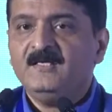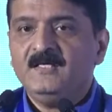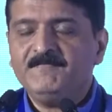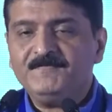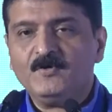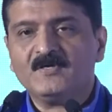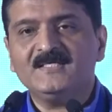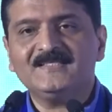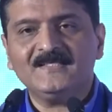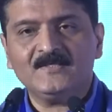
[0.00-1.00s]
If your
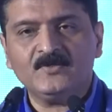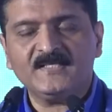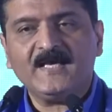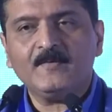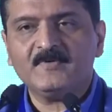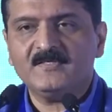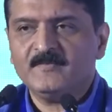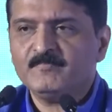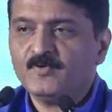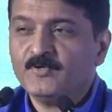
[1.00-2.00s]
return on capital
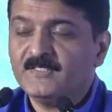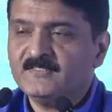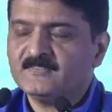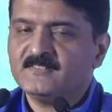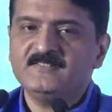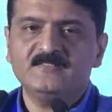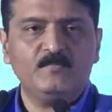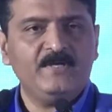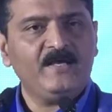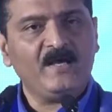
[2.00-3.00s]
employed is
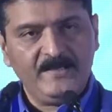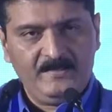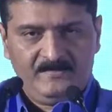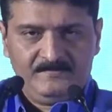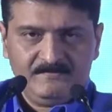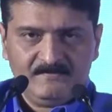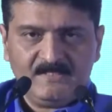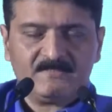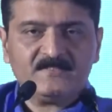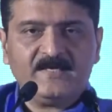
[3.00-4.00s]
reasonably high,
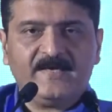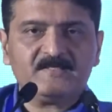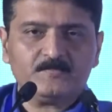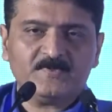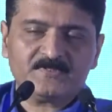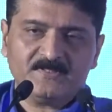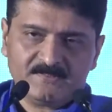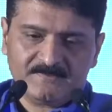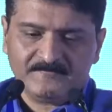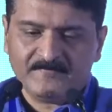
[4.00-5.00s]
let's say
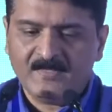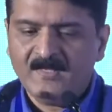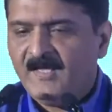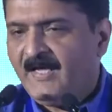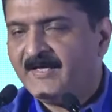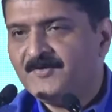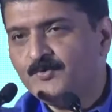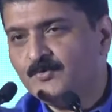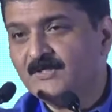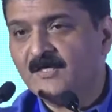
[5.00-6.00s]
X%, and
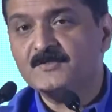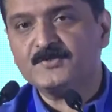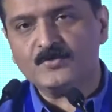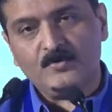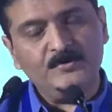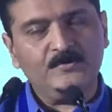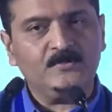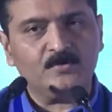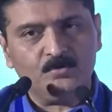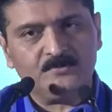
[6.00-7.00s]
you control your
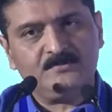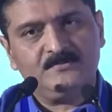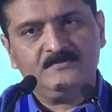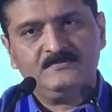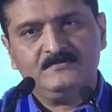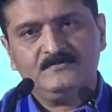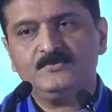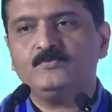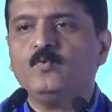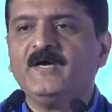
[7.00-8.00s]
growth
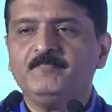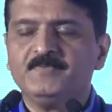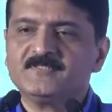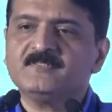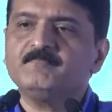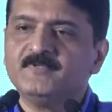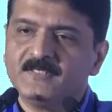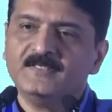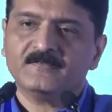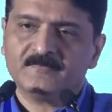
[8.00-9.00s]
to Y%
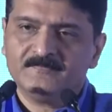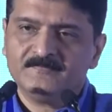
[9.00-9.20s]
per year,